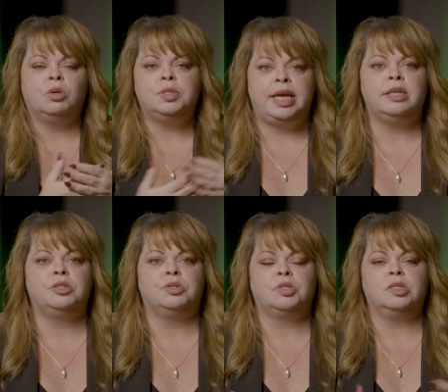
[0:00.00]
those
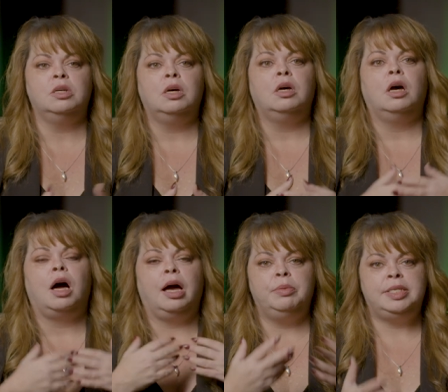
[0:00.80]
answers and
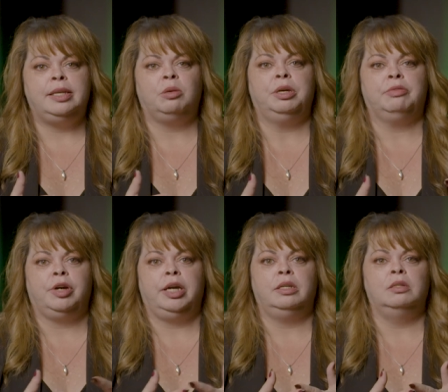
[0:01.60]
I would say don't be
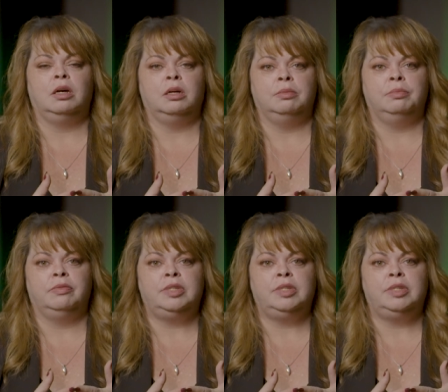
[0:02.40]
afraid um, of